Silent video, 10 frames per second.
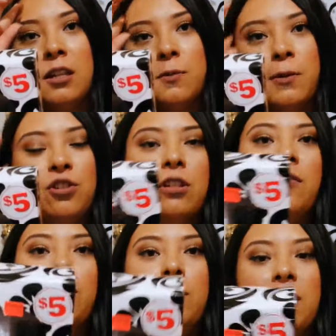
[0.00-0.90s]
especially
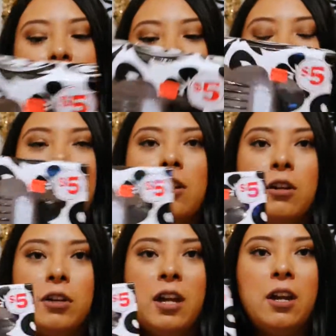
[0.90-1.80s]
for me that I have really
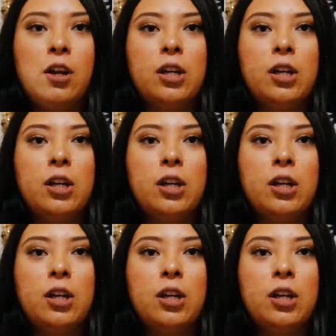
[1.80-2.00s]
long hair